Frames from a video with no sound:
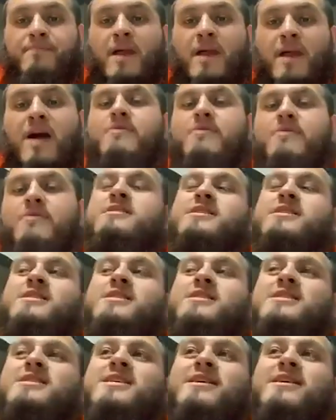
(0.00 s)
I always look at
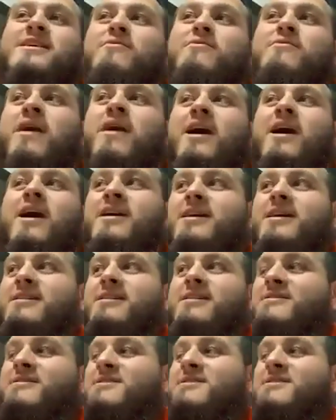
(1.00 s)
this kid, Ryan,
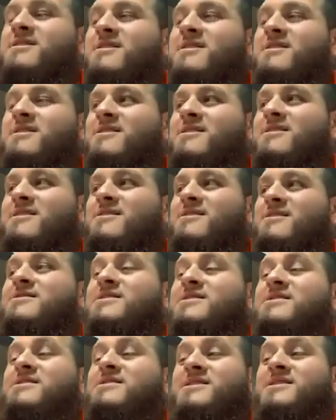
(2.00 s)
this
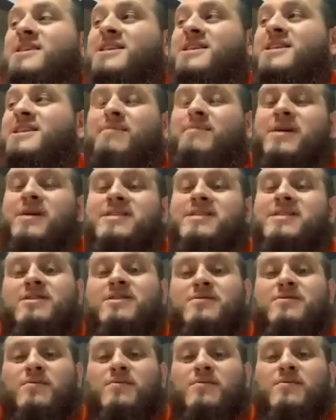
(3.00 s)
kid that my son
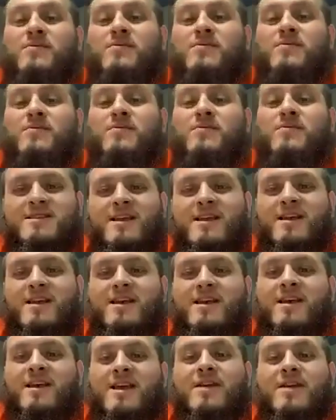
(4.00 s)
watches.
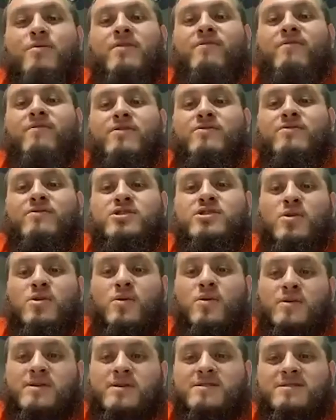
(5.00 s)
He reviews
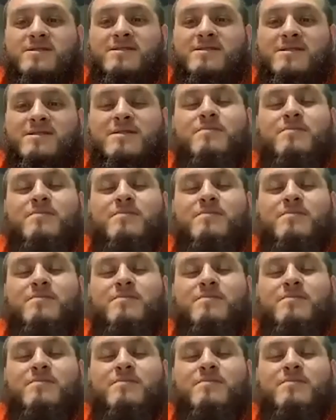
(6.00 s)
toys.